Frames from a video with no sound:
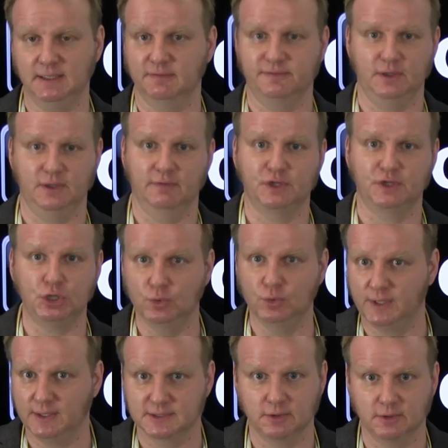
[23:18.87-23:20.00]
I've queued
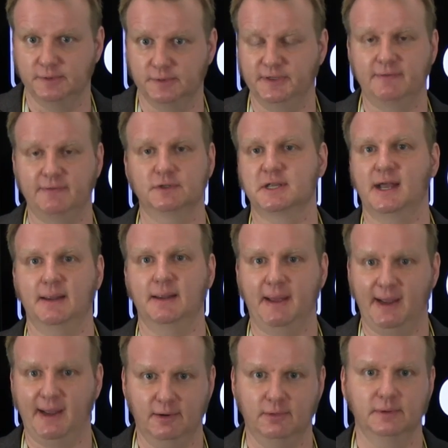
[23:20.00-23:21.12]
it so it'll never time
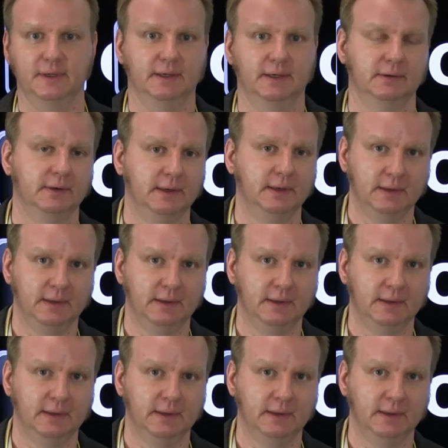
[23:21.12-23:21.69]
out, and